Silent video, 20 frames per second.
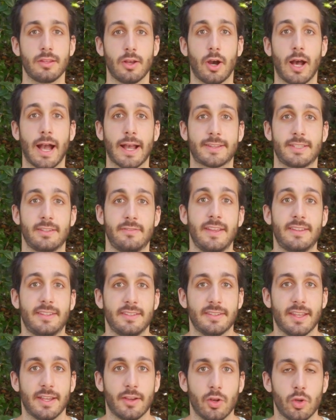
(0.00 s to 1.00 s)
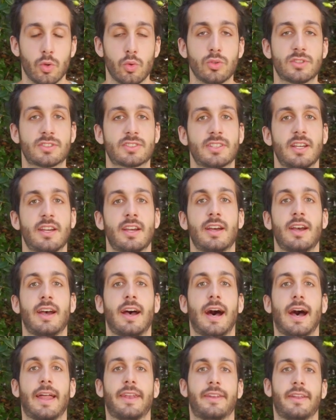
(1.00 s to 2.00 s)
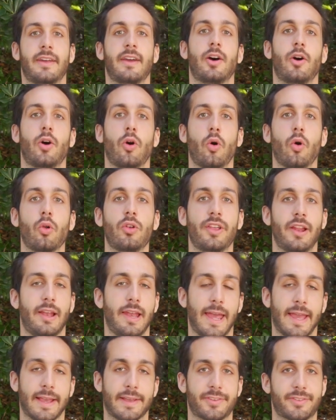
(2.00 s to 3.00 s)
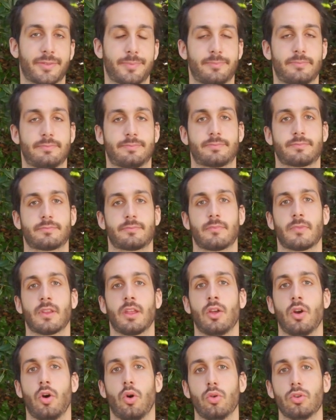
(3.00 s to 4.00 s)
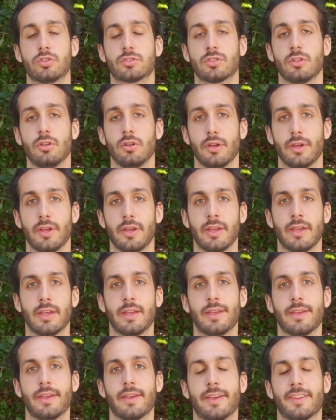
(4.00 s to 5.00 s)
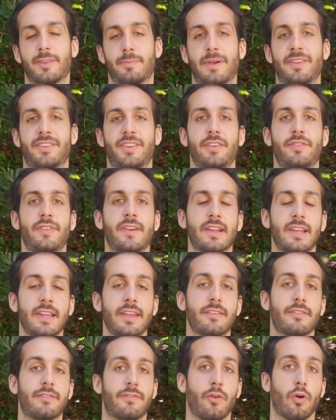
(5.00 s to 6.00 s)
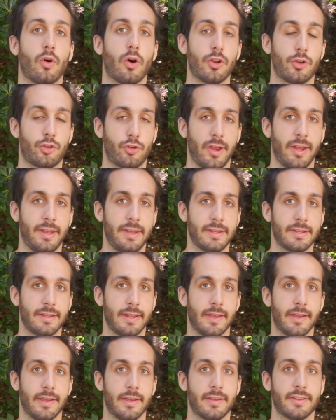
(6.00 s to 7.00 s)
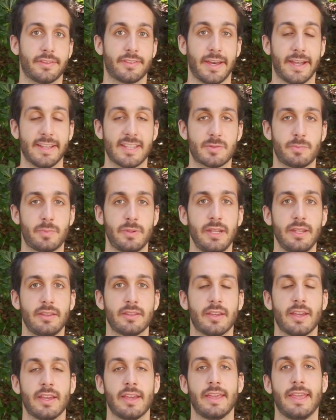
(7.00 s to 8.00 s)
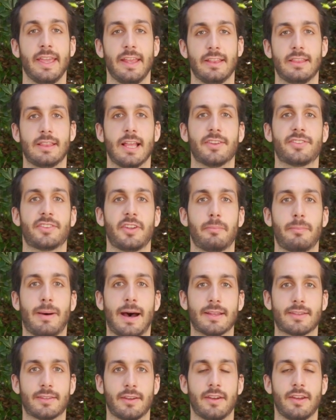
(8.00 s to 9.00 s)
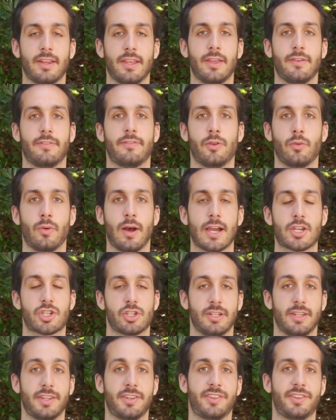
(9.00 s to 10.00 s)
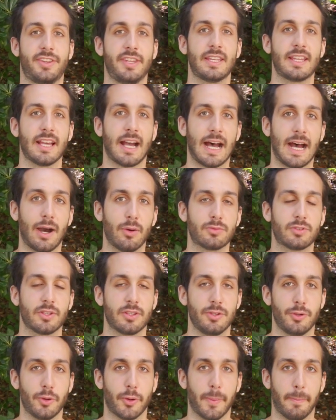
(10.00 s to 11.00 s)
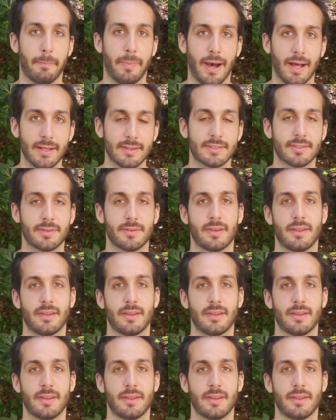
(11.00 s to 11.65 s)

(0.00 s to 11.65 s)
activating the glutes and all the legs. Also, specifically for training the side split, it doesn't matter if you actually stick out your butt.